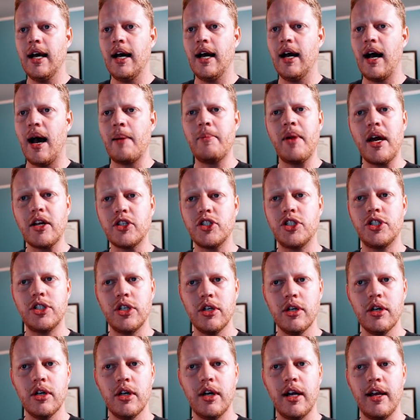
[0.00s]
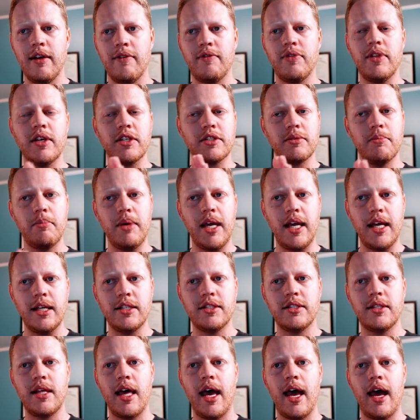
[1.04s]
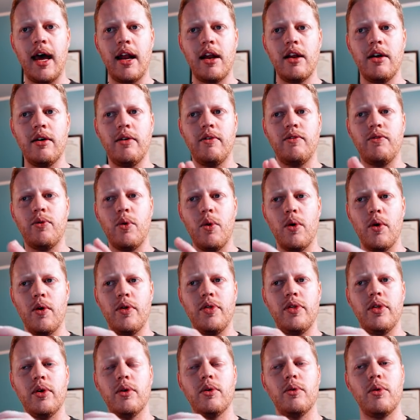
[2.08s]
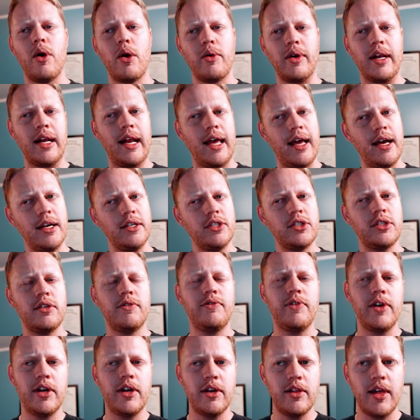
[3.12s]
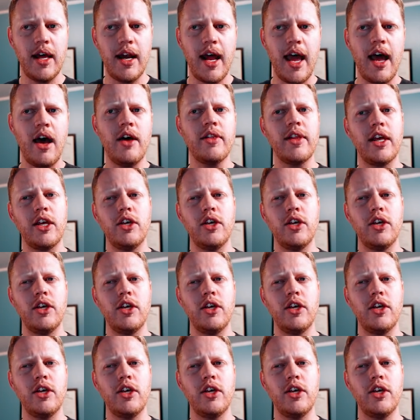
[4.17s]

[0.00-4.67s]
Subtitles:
I'm not sure if this means that for the Ronin-S to figure that out,